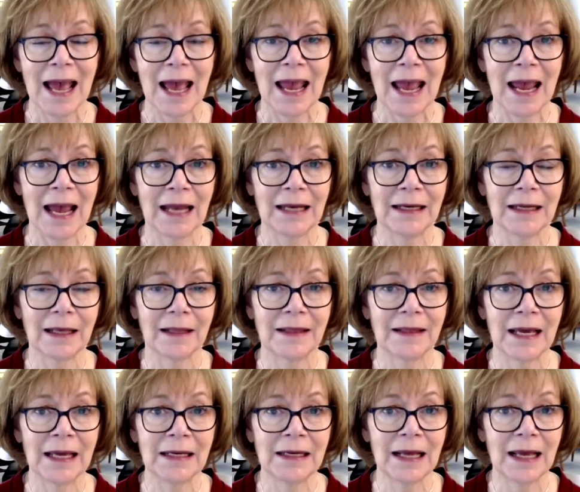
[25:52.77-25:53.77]
And
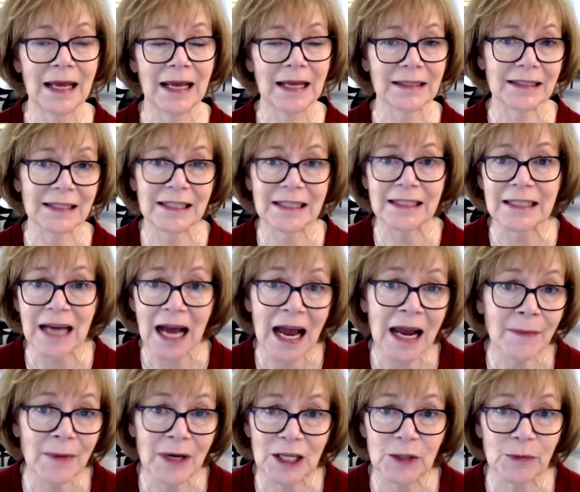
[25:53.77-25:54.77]
then it
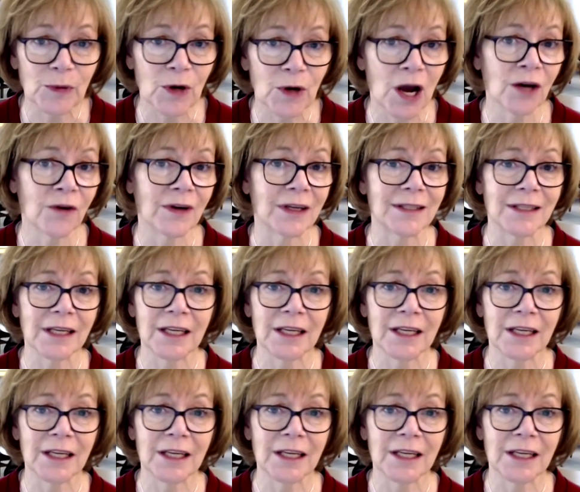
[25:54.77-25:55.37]
stymies progress,